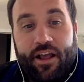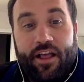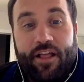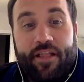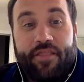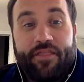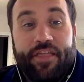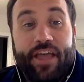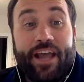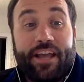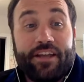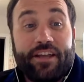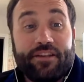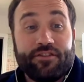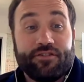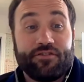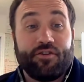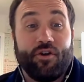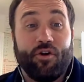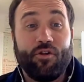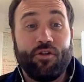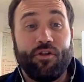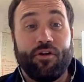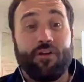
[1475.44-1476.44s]
They
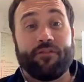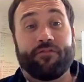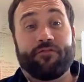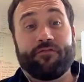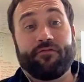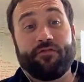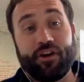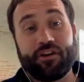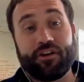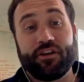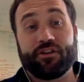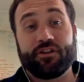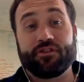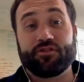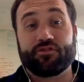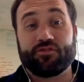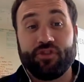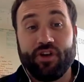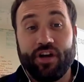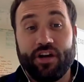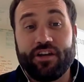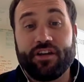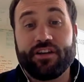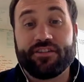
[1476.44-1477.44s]
stole our fucking
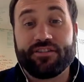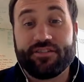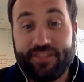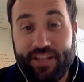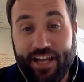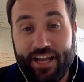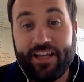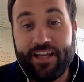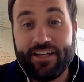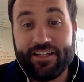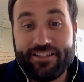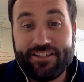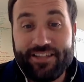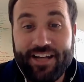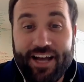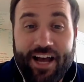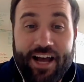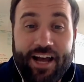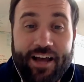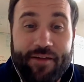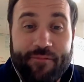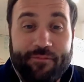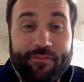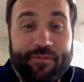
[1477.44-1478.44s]
truck a second
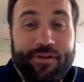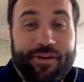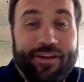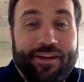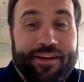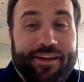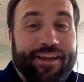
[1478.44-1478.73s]
time